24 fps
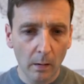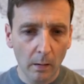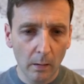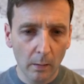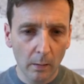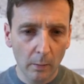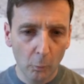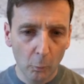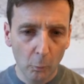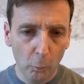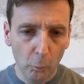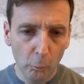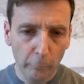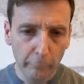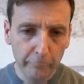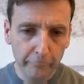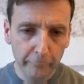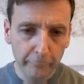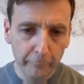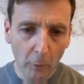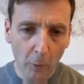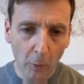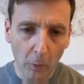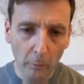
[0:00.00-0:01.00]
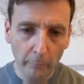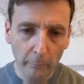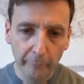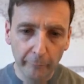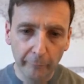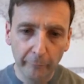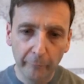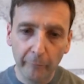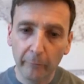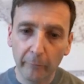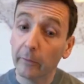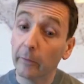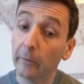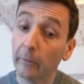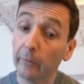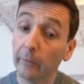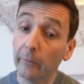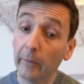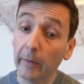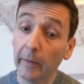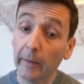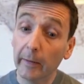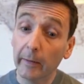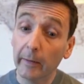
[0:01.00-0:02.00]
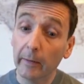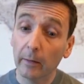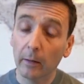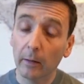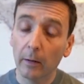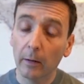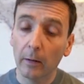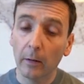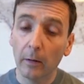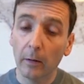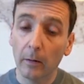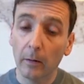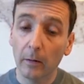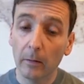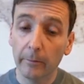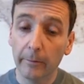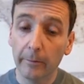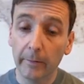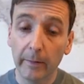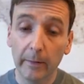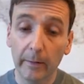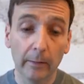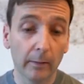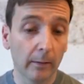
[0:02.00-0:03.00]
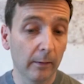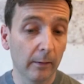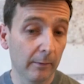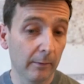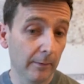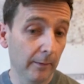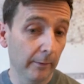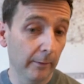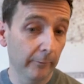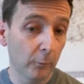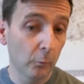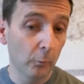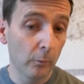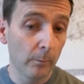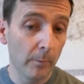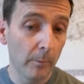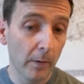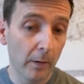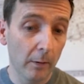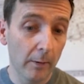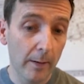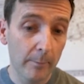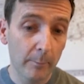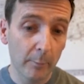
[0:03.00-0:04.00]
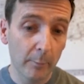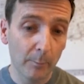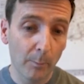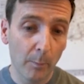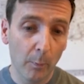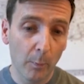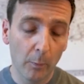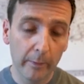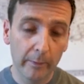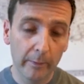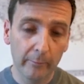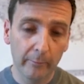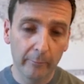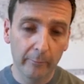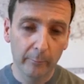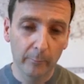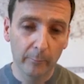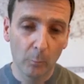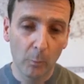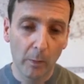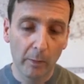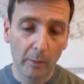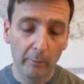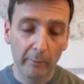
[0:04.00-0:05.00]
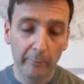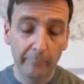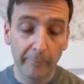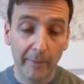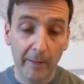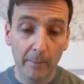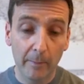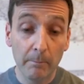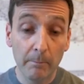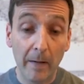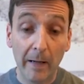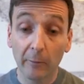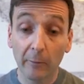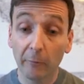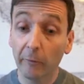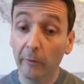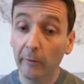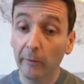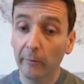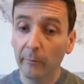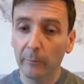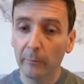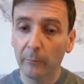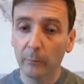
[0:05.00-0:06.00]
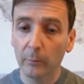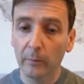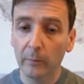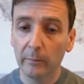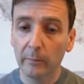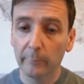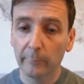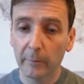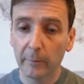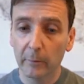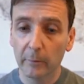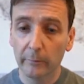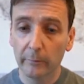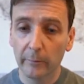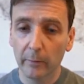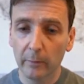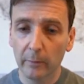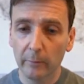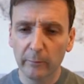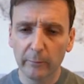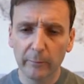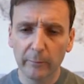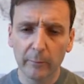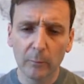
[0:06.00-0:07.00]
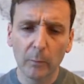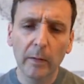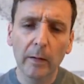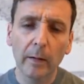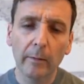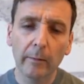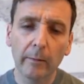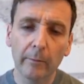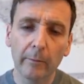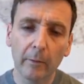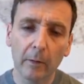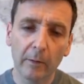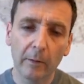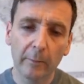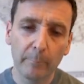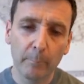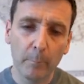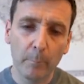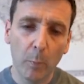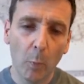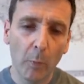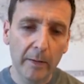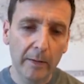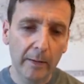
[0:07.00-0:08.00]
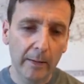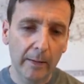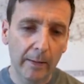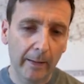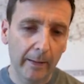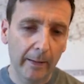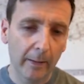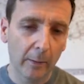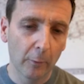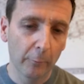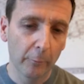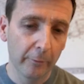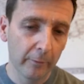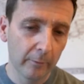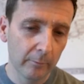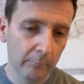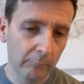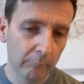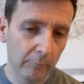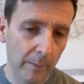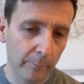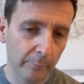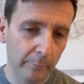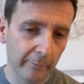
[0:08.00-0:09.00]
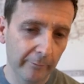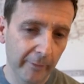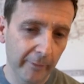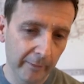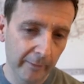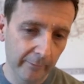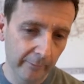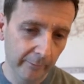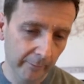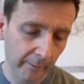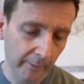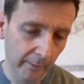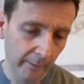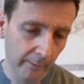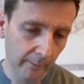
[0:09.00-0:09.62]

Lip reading: All the dots that you see are the, let's call them alignment points, where it's found matches between the photos. So we get this kind of point cloud representing